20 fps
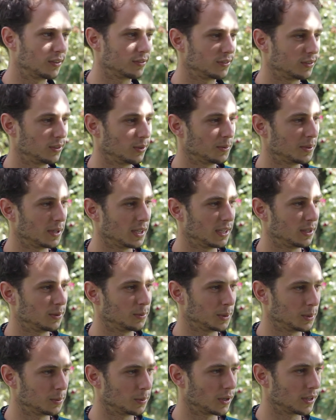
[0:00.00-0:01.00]
the way
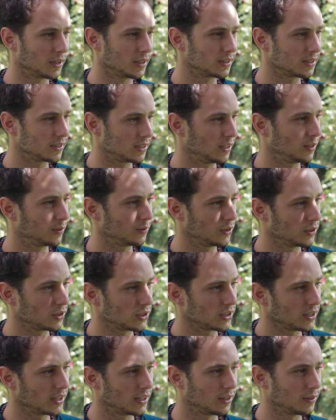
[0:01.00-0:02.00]
we want to see the
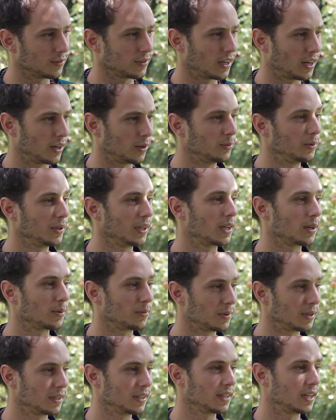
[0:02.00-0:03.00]
future and of how we can
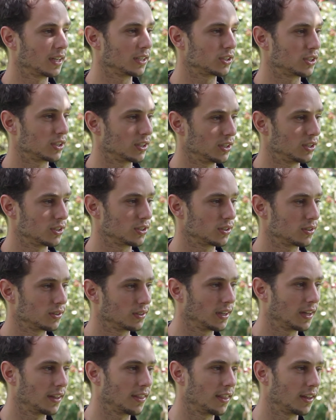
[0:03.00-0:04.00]
bring that change to
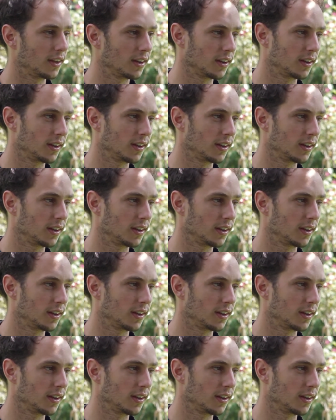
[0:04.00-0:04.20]
get there.